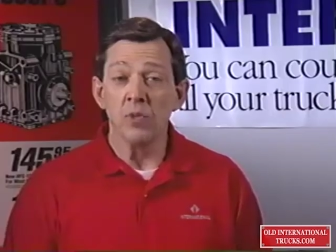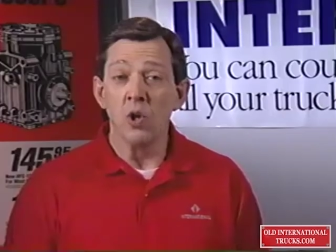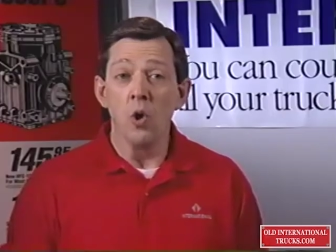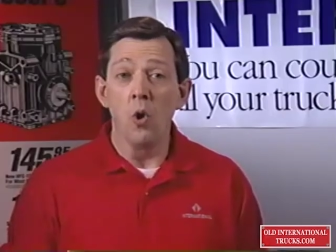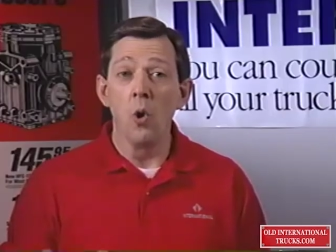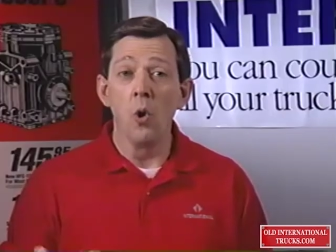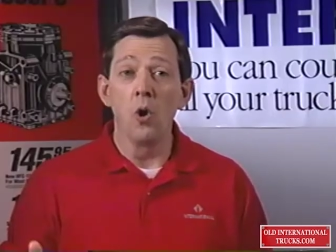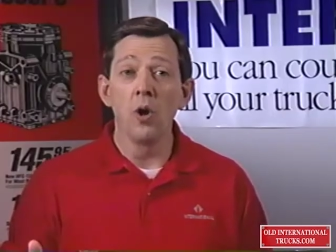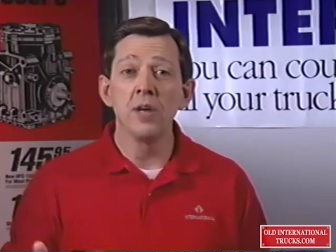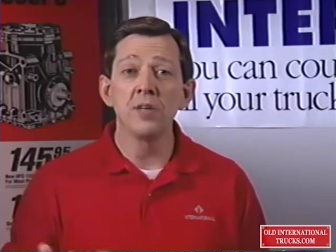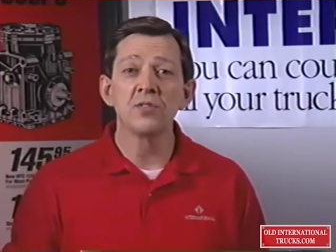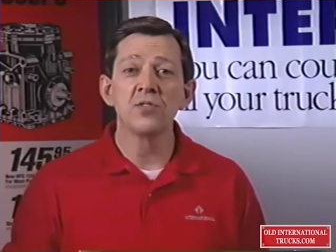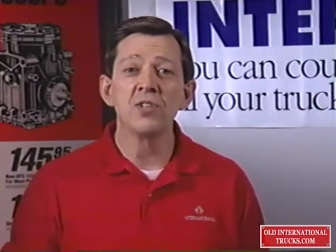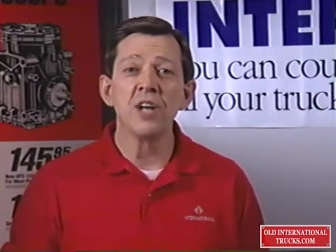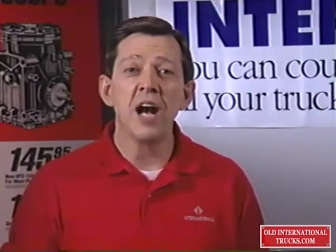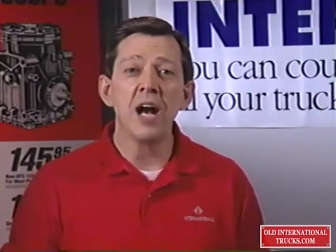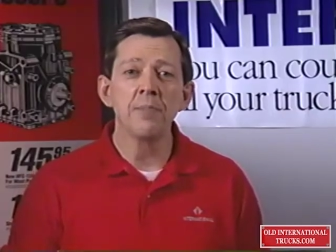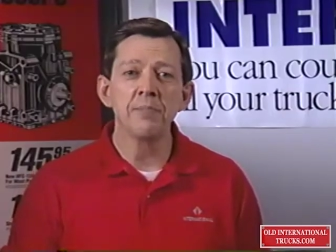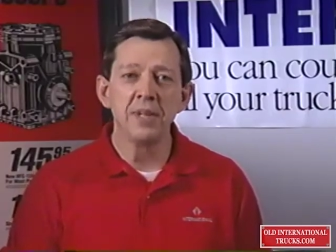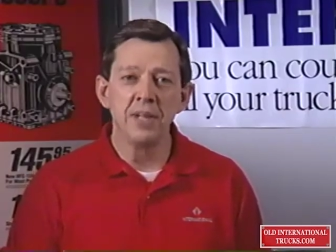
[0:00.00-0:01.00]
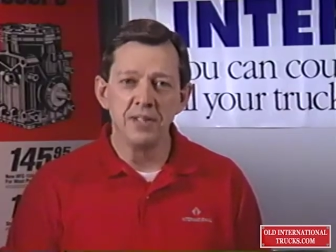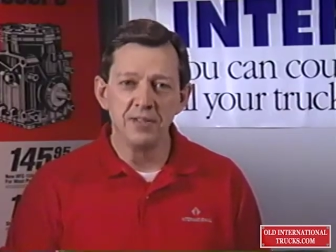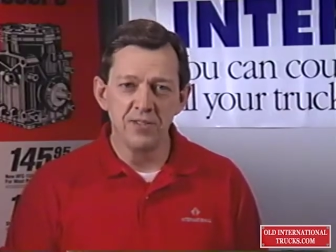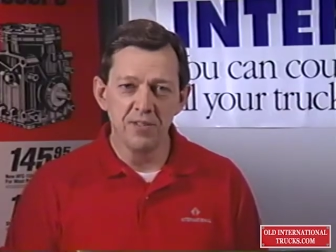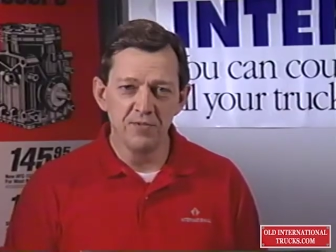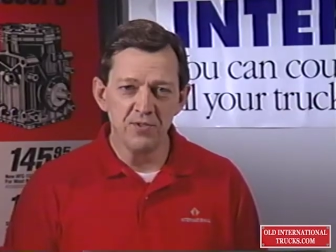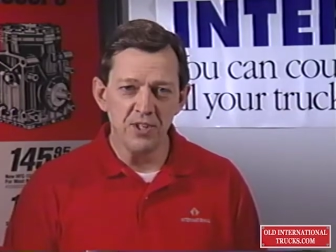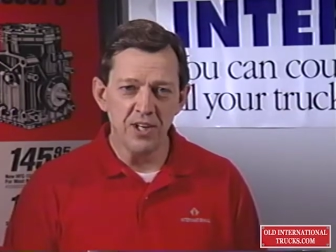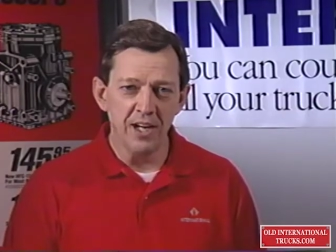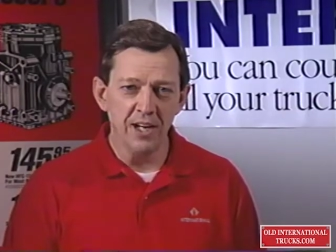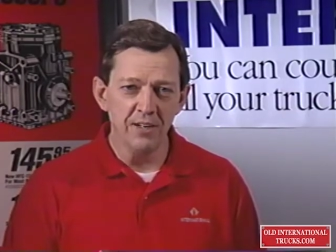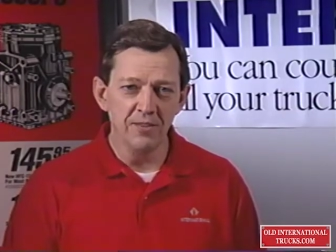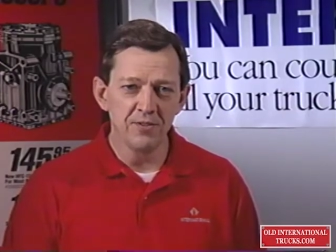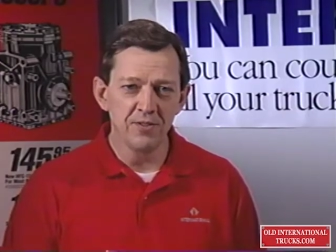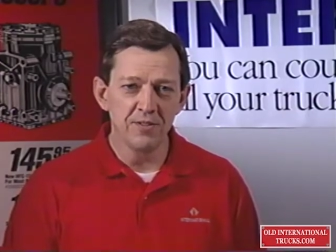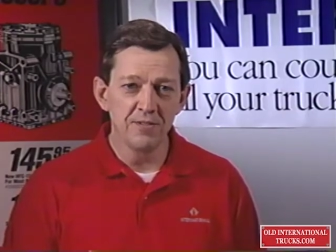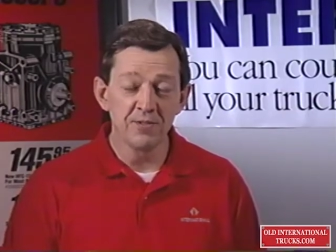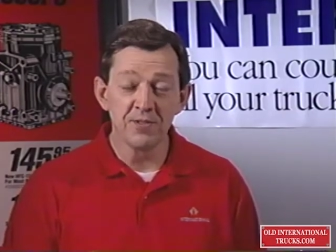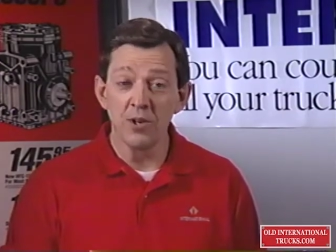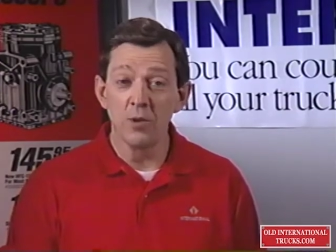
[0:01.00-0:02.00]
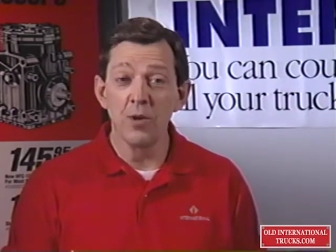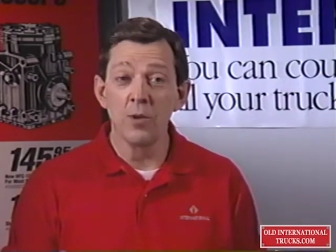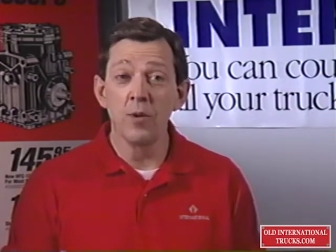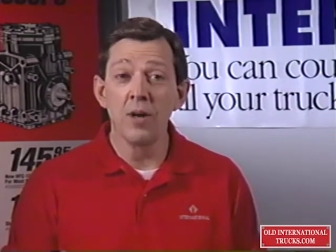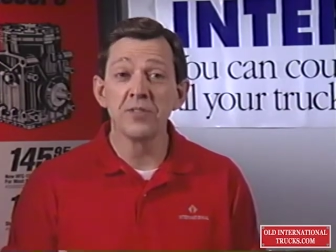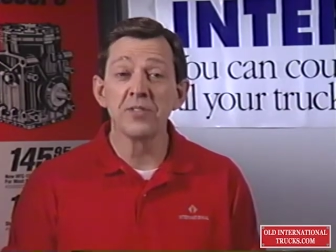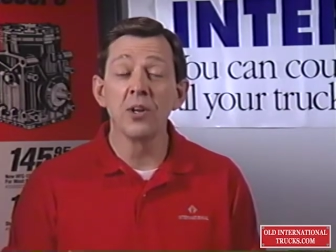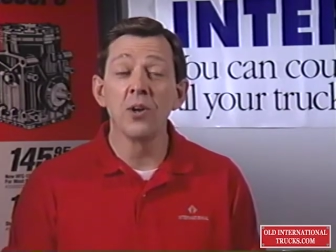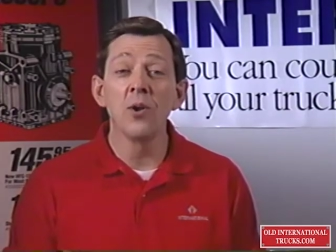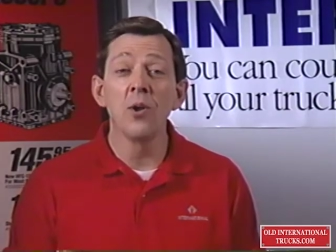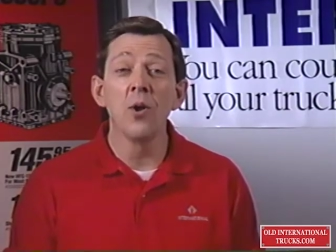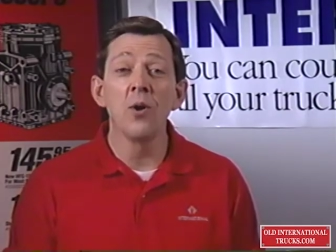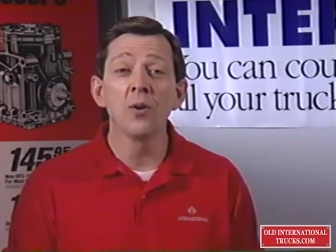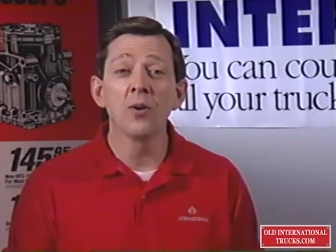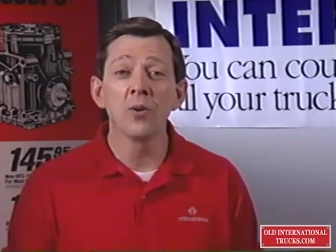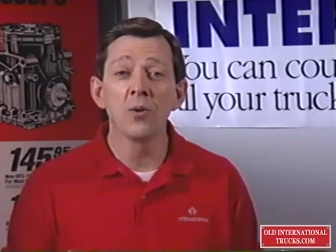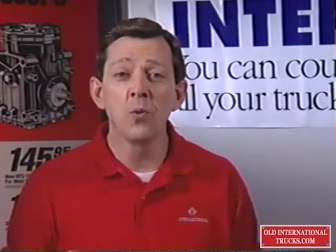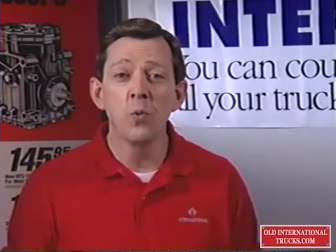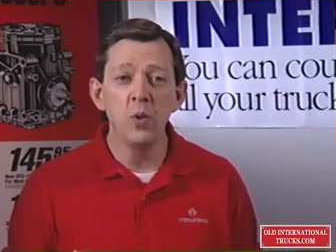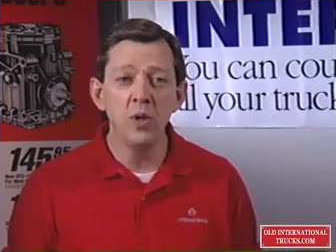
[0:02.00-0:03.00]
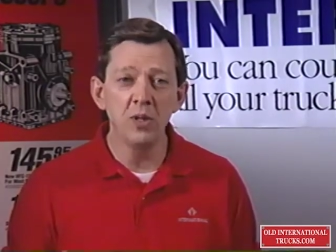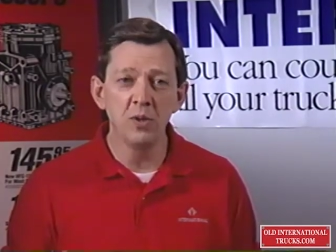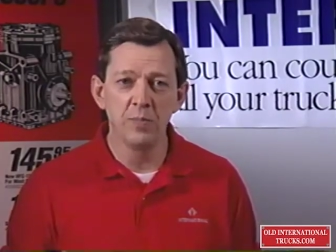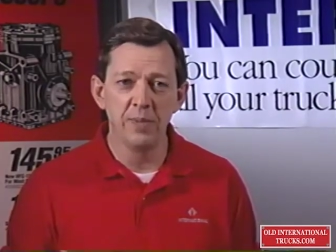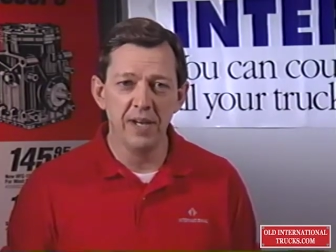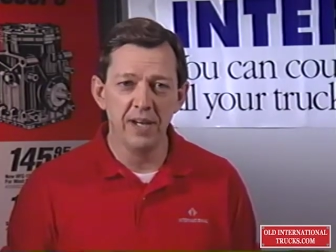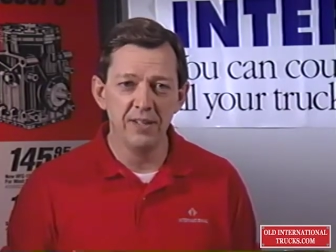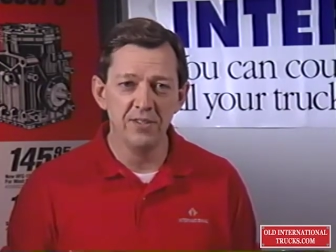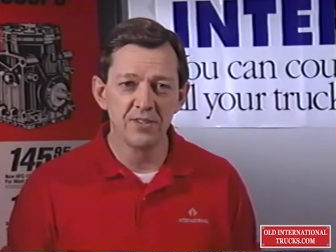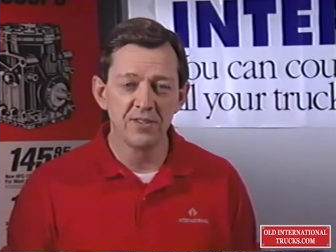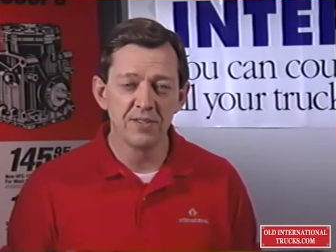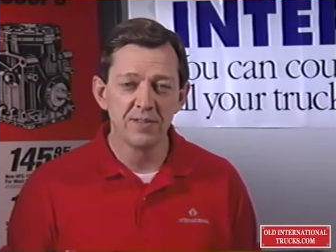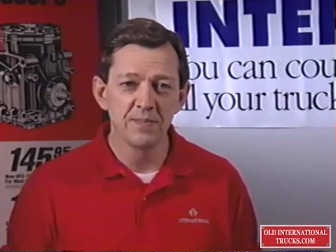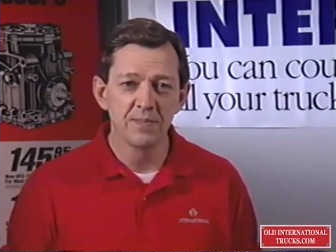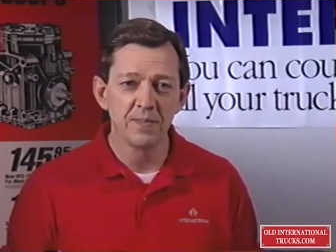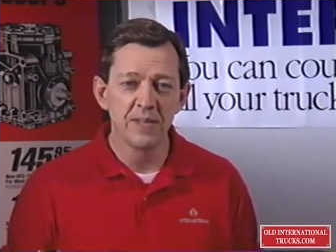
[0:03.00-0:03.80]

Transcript: Or his job needs have changed, so he wants a longer wheelbase,